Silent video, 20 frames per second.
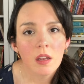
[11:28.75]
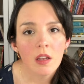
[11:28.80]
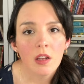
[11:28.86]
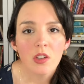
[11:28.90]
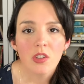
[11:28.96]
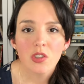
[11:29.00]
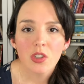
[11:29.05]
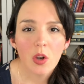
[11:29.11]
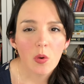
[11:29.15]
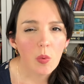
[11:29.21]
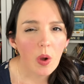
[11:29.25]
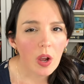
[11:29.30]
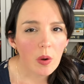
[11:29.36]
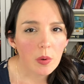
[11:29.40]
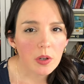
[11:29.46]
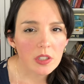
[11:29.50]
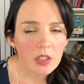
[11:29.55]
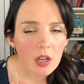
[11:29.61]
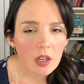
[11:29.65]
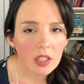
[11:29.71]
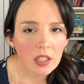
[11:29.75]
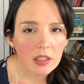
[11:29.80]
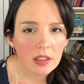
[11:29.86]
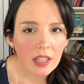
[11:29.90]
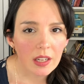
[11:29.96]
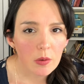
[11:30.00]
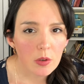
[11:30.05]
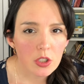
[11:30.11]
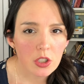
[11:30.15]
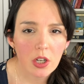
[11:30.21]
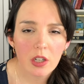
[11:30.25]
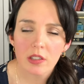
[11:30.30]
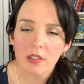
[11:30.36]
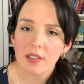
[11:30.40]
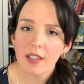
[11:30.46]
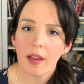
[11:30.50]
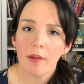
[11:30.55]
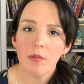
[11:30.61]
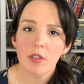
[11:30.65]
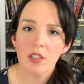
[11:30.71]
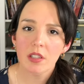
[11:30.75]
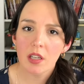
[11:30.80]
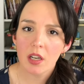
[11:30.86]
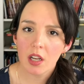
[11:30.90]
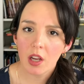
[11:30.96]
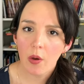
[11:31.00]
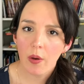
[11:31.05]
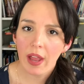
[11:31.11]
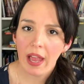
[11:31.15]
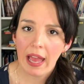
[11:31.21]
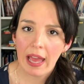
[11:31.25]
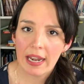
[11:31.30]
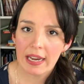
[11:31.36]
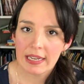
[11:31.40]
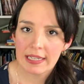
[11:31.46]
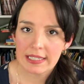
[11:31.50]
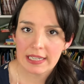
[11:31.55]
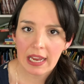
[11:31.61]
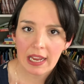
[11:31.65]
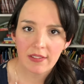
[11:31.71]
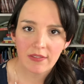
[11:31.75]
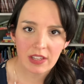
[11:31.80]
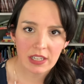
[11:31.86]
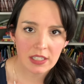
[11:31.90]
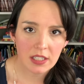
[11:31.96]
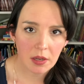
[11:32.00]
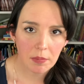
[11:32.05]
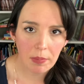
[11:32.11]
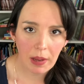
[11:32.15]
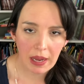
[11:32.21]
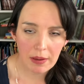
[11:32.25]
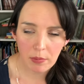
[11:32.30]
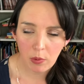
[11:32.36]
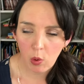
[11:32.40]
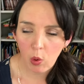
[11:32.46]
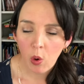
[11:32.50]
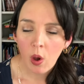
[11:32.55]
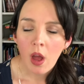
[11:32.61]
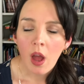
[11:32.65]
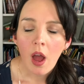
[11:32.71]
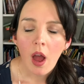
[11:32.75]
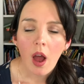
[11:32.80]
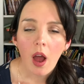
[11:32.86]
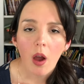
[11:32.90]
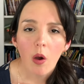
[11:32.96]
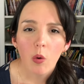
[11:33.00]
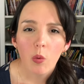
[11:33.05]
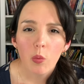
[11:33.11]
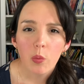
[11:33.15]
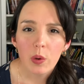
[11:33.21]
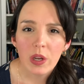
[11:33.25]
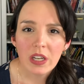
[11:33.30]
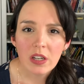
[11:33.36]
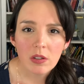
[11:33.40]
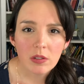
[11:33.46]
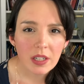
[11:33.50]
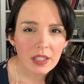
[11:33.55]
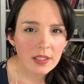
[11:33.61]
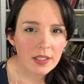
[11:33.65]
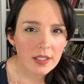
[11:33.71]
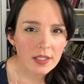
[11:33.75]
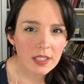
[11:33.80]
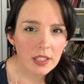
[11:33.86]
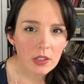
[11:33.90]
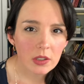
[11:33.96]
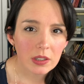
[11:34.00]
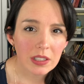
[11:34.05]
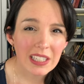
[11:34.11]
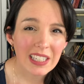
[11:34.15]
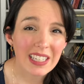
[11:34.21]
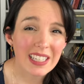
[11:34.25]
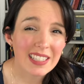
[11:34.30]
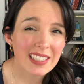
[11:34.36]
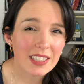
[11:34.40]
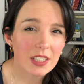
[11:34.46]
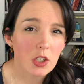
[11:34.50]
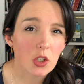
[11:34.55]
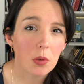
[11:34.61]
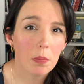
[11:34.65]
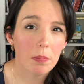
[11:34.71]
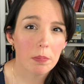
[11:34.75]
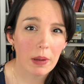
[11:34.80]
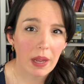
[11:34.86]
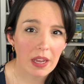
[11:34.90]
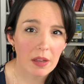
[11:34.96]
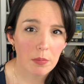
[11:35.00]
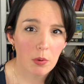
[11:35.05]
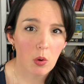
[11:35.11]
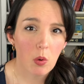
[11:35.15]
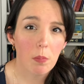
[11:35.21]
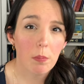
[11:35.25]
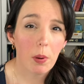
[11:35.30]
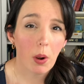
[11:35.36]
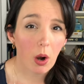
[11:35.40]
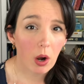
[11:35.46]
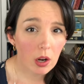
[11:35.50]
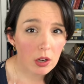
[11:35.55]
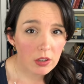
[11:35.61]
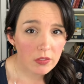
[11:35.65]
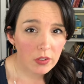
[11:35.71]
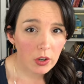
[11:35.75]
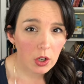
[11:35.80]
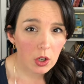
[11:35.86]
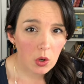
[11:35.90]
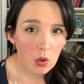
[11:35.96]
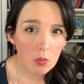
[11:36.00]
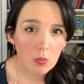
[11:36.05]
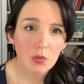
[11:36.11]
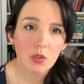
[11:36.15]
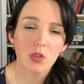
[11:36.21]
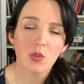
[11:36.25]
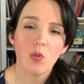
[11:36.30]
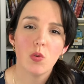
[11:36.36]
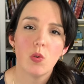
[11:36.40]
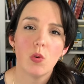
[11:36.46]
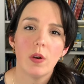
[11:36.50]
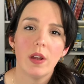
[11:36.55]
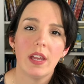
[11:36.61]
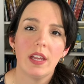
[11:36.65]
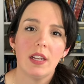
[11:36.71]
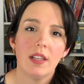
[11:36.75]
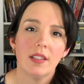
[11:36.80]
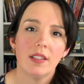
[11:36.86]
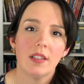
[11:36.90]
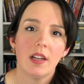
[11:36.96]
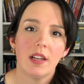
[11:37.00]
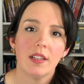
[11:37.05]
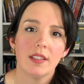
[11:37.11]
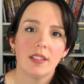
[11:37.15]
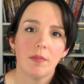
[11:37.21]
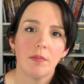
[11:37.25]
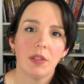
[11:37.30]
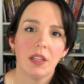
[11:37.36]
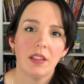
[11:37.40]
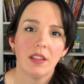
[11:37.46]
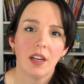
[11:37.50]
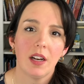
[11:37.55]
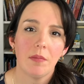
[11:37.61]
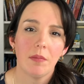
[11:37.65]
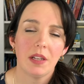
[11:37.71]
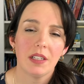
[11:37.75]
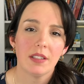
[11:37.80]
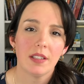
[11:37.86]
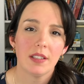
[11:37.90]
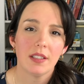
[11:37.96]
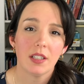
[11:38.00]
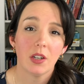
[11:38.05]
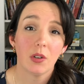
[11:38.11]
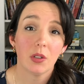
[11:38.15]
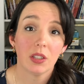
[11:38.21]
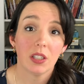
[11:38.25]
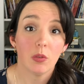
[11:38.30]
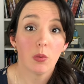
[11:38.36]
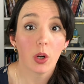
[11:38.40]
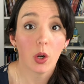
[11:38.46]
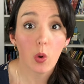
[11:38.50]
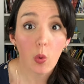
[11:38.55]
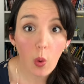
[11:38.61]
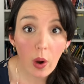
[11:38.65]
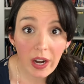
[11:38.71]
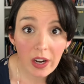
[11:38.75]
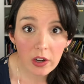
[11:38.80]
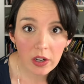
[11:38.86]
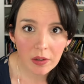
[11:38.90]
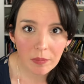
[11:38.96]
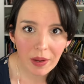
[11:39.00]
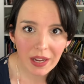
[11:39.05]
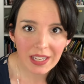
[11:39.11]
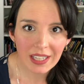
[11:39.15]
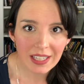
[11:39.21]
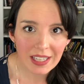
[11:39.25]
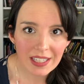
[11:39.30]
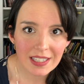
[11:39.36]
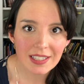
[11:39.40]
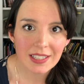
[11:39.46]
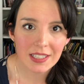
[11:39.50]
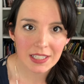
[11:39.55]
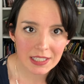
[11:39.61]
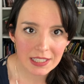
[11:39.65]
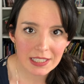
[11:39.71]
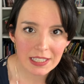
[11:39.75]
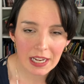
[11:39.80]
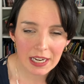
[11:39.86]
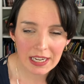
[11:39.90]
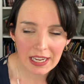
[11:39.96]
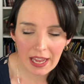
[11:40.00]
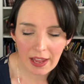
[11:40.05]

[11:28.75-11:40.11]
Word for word: So while we're talking language arts, I'm just going to go ahead and dive into Bible we don't necessarily consider Bible part of our homeschool. It is not something that I'm necessarily requiring my kids to study